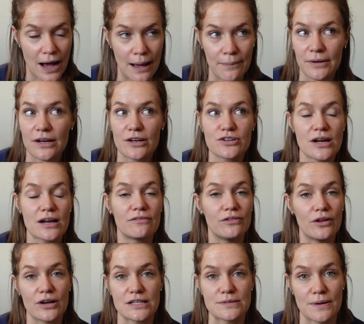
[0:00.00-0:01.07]
I'm going to try to
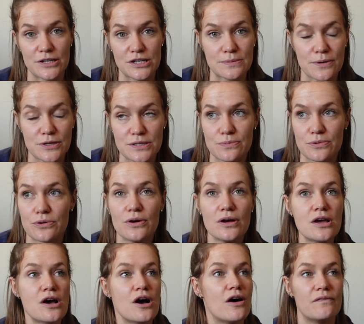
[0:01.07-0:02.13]
vlog as much as possible.
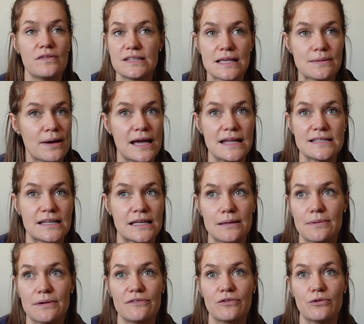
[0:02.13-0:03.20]
Obviously my hands are going to
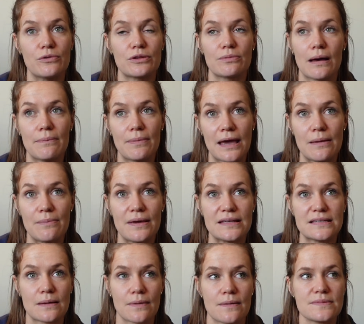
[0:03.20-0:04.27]
be full with my baby.
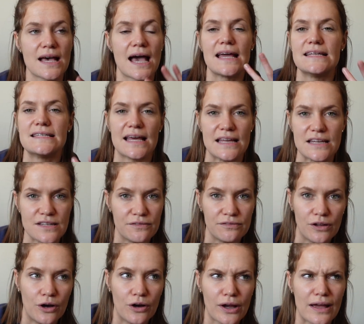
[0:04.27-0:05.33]
Sometimes I intend to
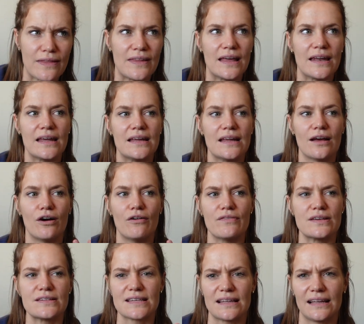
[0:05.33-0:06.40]
vlog, and then
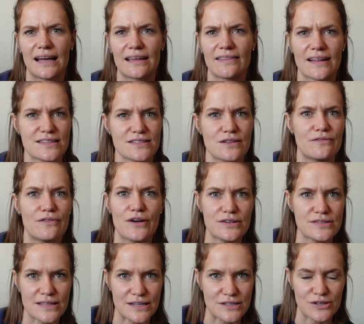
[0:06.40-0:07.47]
obviously like that's the
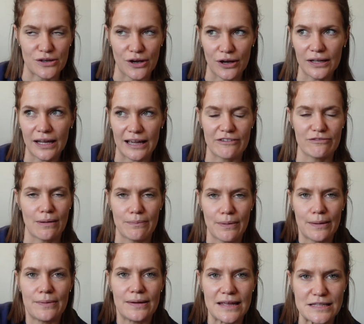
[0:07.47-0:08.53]
first thing to go. Like if my
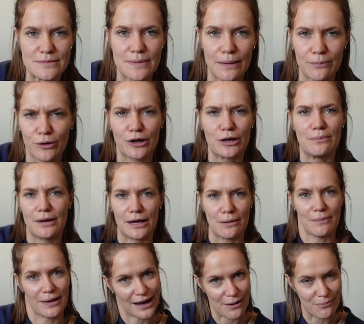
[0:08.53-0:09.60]
baby needs me, I'm not going to pick up
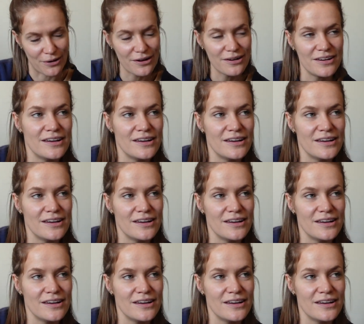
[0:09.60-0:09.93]
my camera.